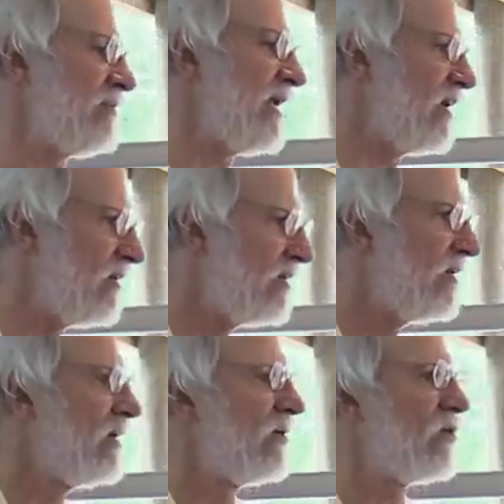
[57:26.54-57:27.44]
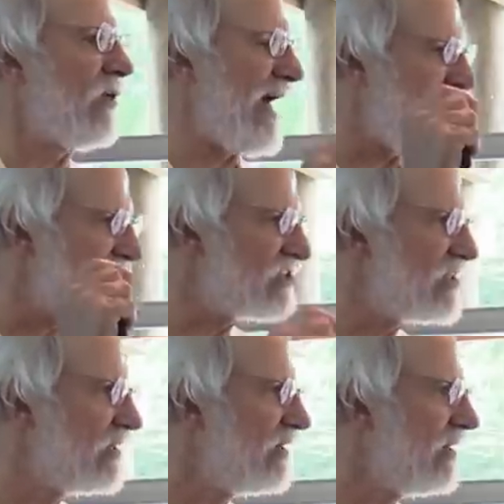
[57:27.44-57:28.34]
up getting
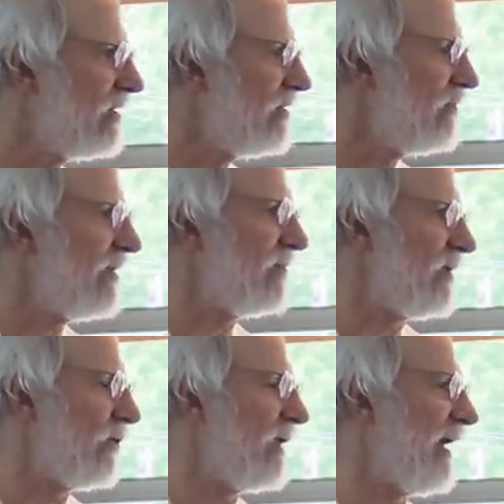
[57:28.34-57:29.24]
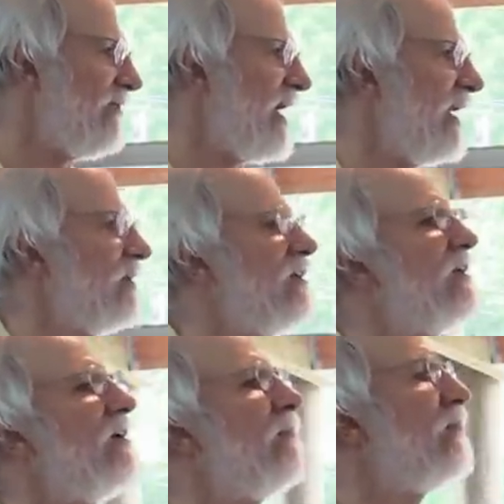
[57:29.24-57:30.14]
cracks if they don't have that.
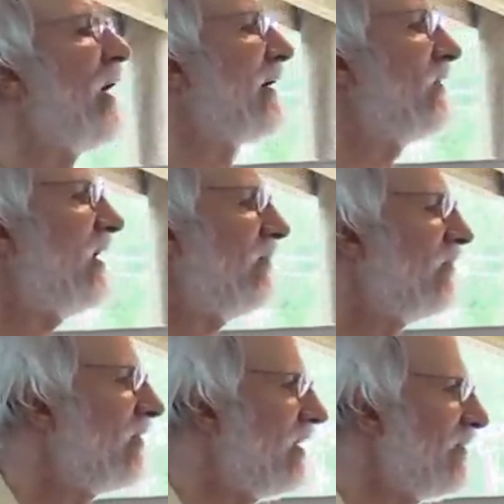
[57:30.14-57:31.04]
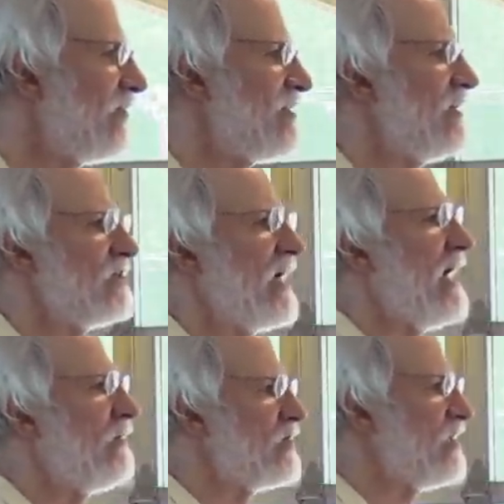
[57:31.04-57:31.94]
Broccoli, you ever see those
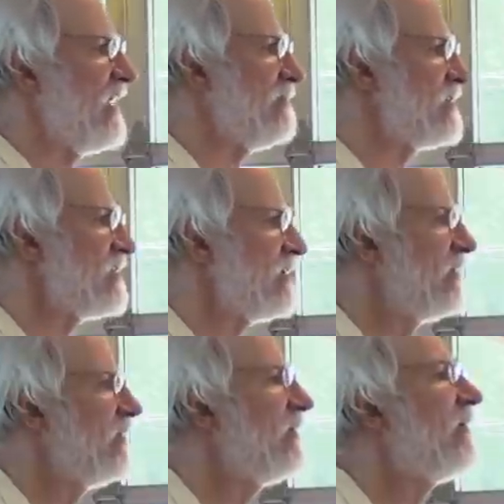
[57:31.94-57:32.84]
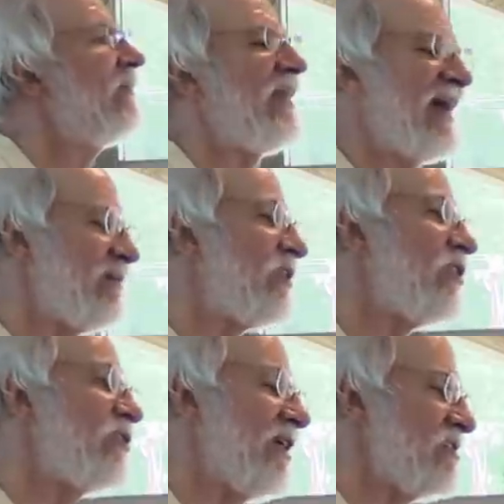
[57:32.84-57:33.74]
hollow stems? That could be
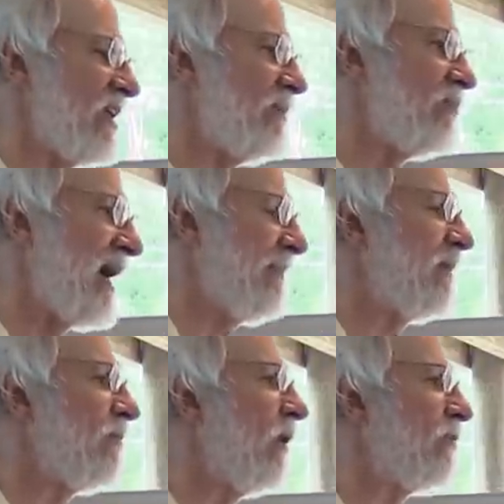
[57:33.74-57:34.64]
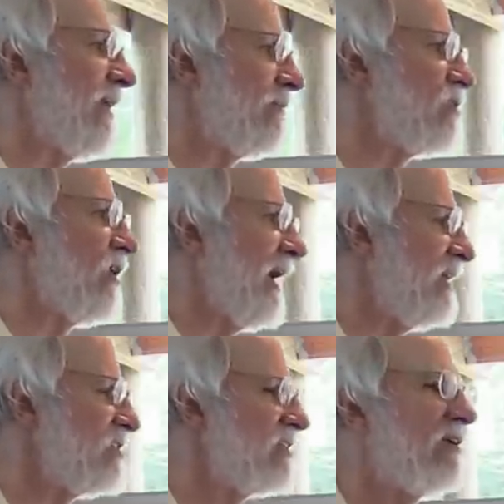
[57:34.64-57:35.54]
two things. It could be rapid growth after
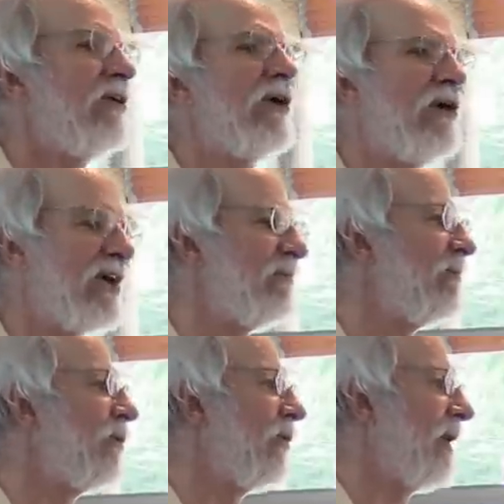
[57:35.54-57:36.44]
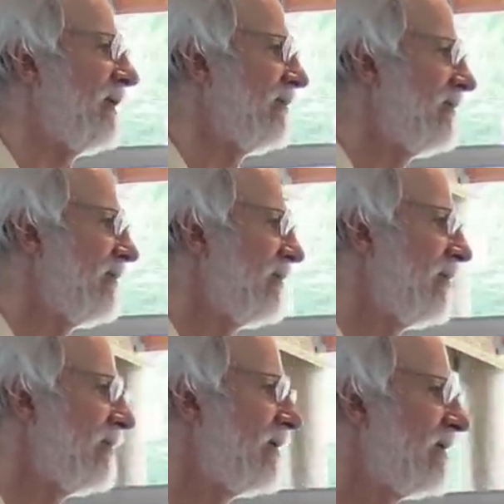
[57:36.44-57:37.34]
dryness, or it could be boron.
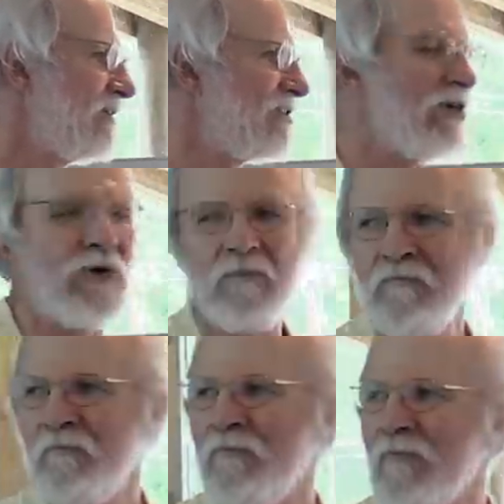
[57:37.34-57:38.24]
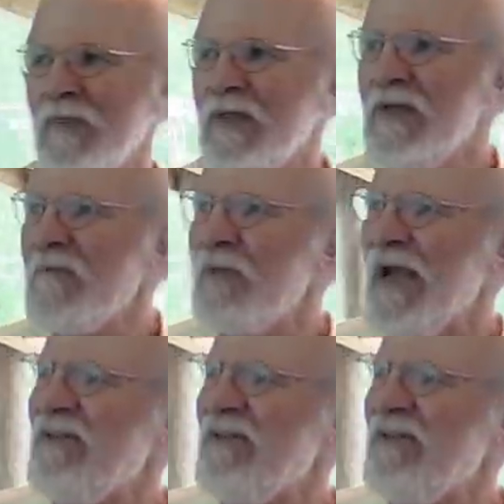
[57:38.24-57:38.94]
So pay